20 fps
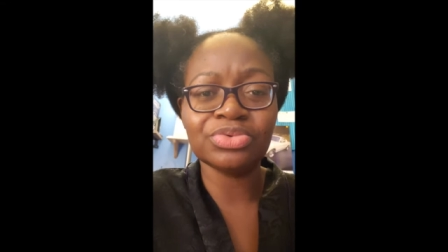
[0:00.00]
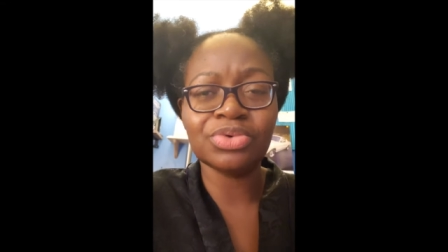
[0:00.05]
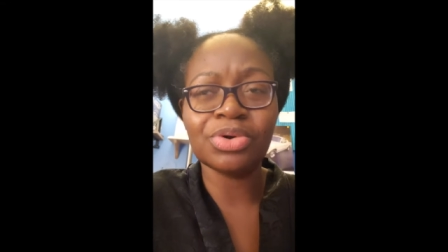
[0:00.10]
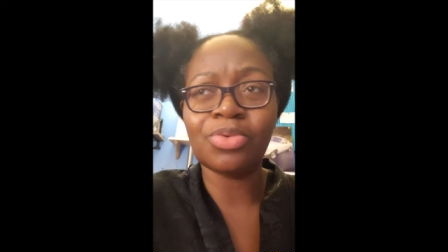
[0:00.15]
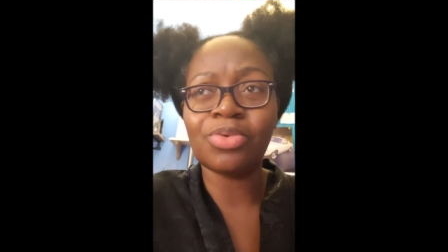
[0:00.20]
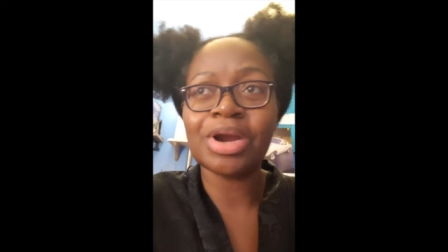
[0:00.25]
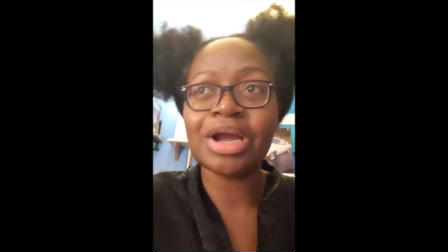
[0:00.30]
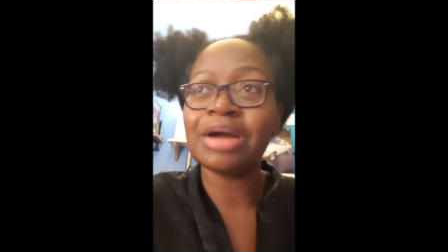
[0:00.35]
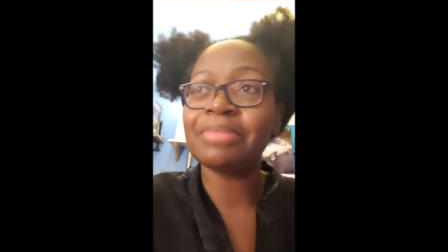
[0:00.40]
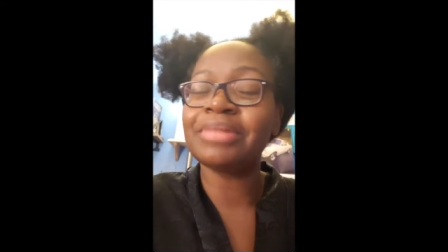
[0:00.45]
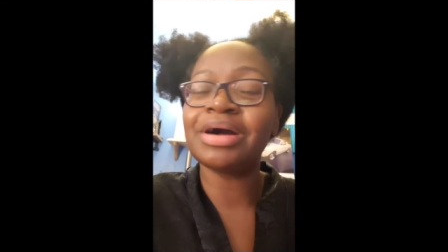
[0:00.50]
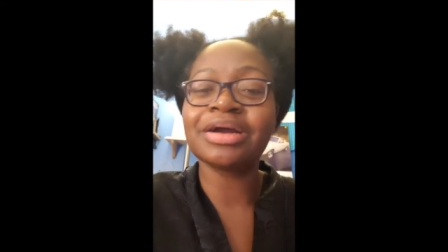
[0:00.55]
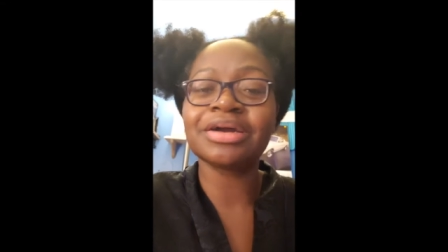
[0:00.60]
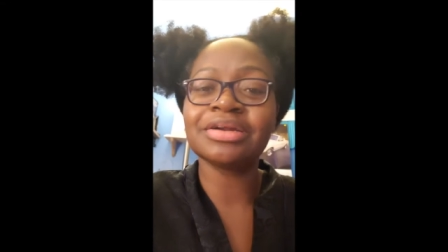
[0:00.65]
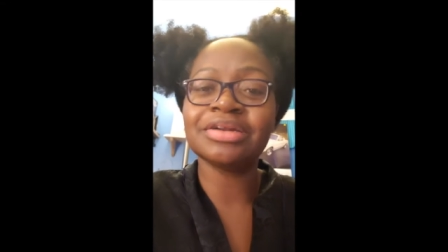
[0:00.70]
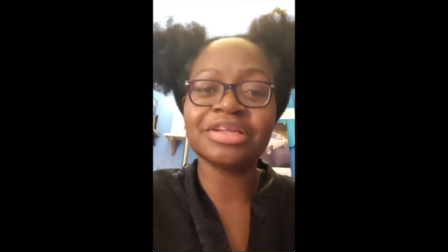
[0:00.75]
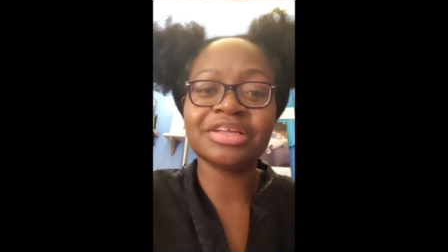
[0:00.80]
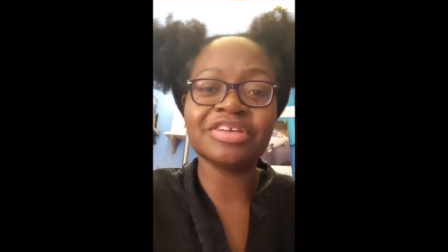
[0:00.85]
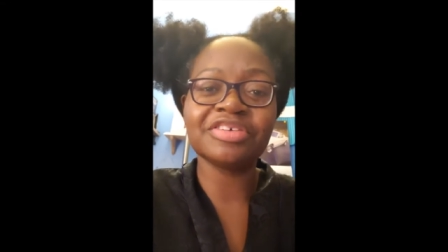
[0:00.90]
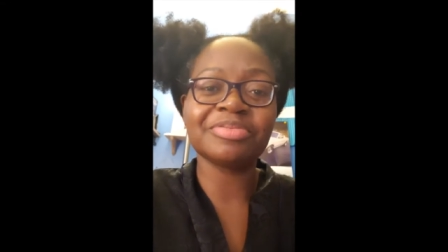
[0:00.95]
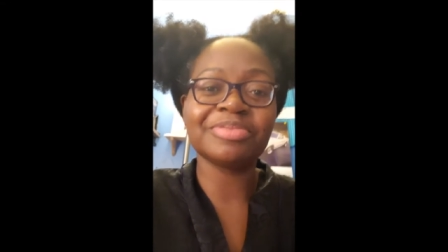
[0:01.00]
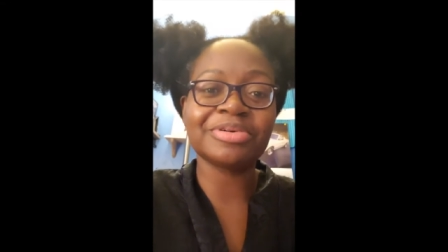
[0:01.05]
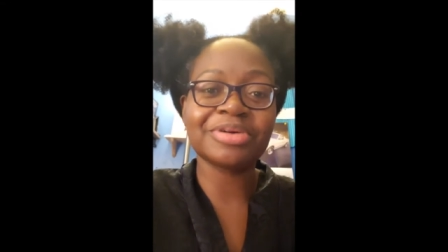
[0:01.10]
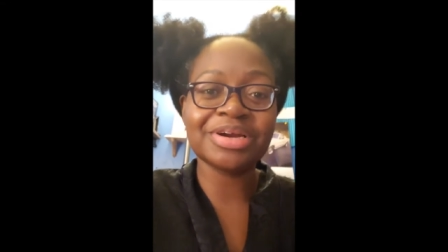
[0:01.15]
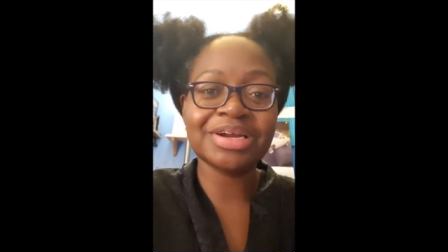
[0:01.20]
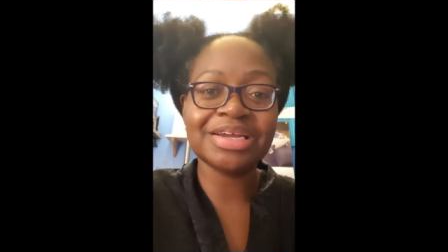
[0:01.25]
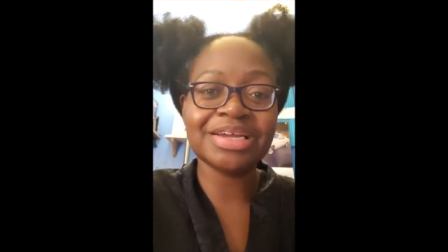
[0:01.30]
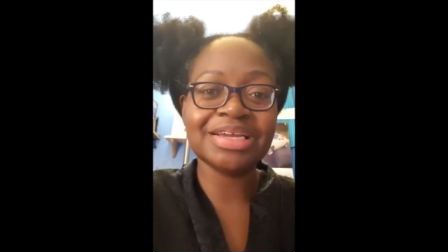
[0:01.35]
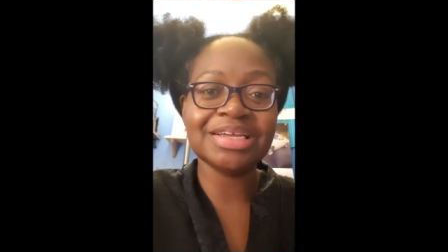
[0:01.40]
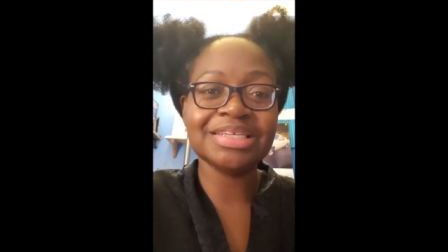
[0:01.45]
Well, why am I going to give
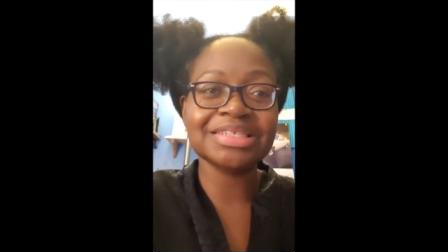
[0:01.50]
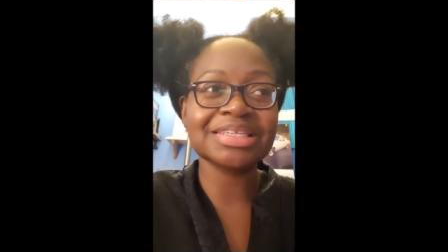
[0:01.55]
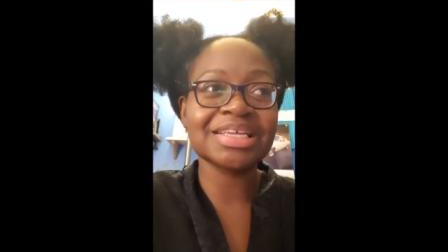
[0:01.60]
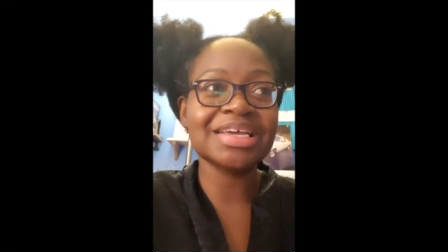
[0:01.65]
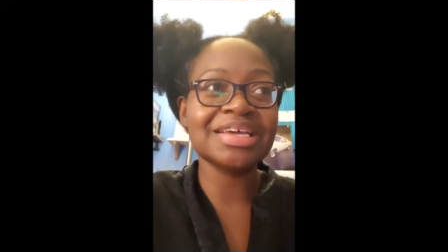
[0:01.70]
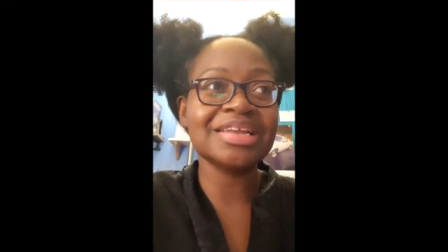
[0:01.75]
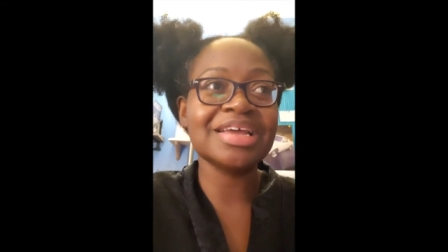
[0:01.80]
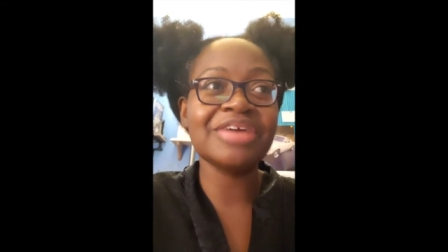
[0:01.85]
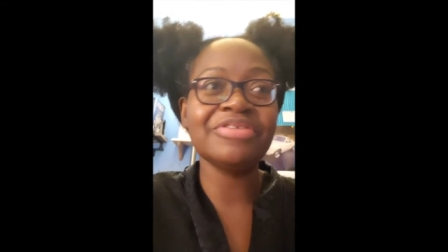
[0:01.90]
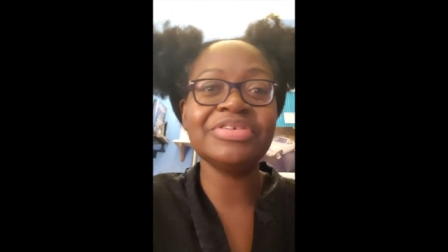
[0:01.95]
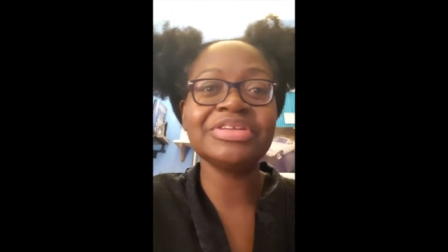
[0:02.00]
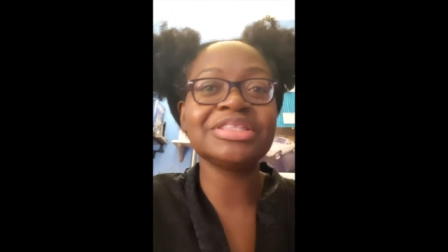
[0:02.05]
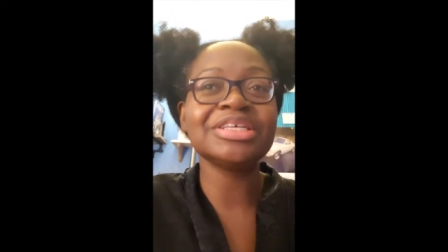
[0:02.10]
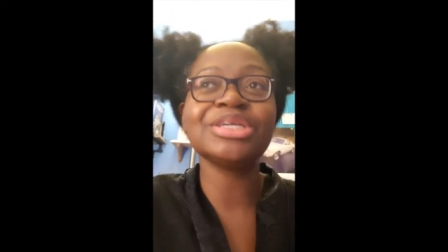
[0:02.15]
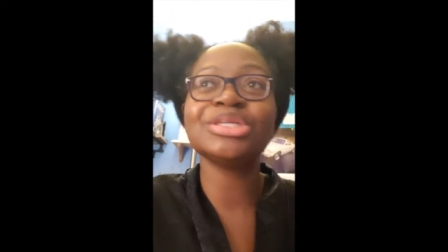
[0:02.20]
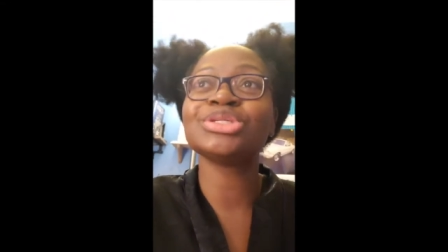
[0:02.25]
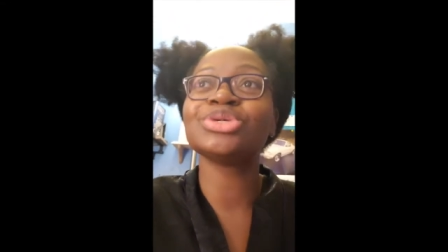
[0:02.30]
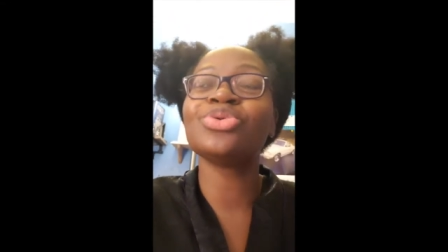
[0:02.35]
praise and everything's